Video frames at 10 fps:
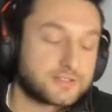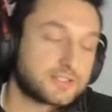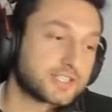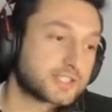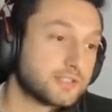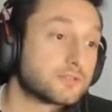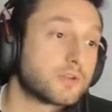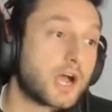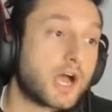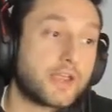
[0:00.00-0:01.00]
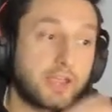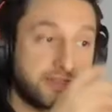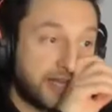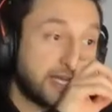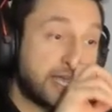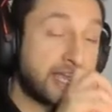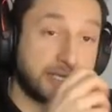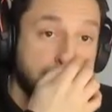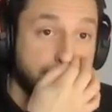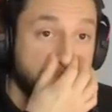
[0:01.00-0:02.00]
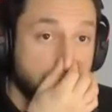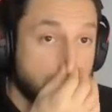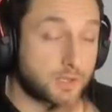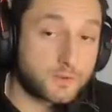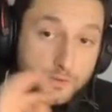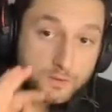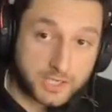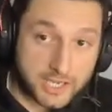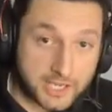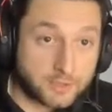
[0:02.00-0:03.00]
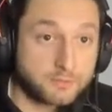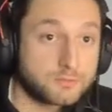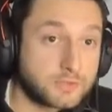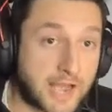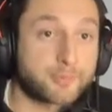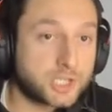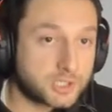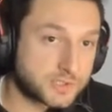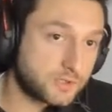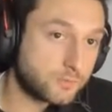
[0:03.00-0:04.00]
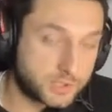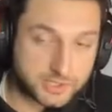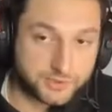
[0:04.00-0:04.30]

Listen. And then again, Napoli could still win this